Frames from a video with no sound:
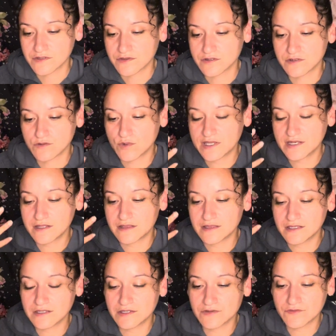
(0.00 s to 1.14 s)
their way to
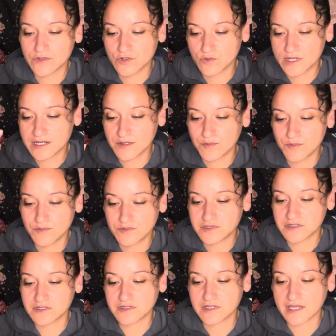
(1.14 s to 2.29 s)
live, their way
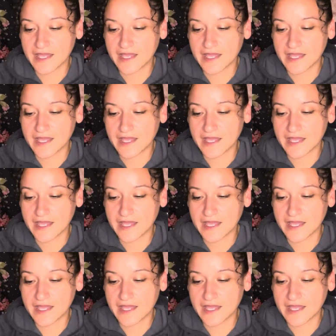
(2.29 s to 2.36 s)
to